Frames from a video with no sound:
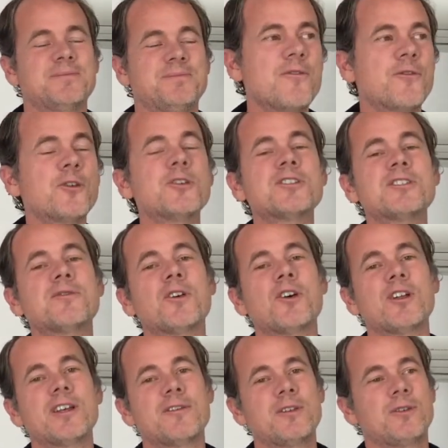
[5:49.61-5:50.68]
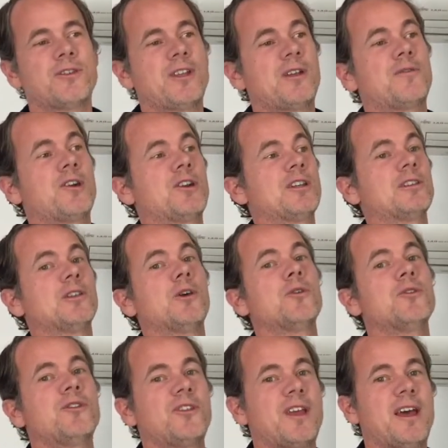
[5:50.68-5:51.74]
First of all, if you set a very low
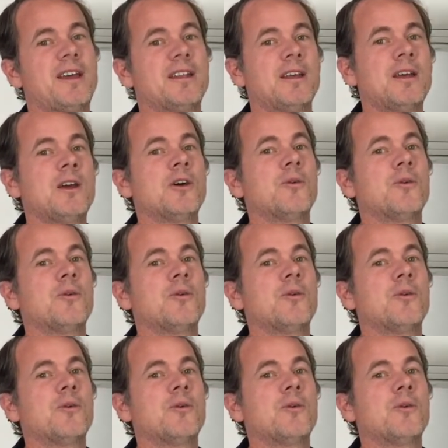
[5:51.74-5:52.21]
set,